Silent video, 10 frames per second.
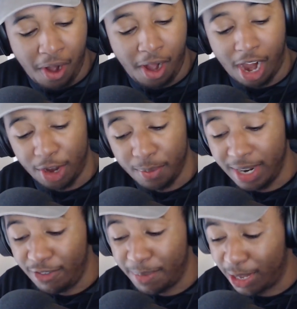I do
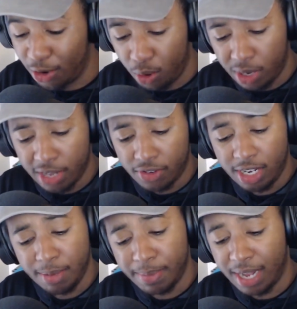believe you make your own
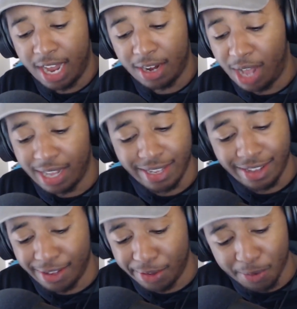destiny, but
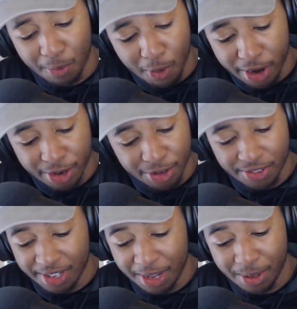the
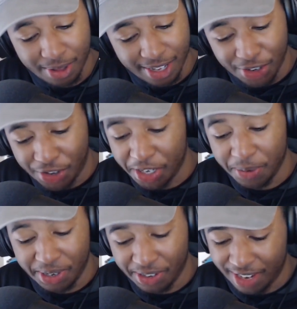Warriors this year
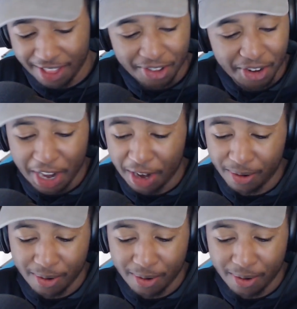was just not their year.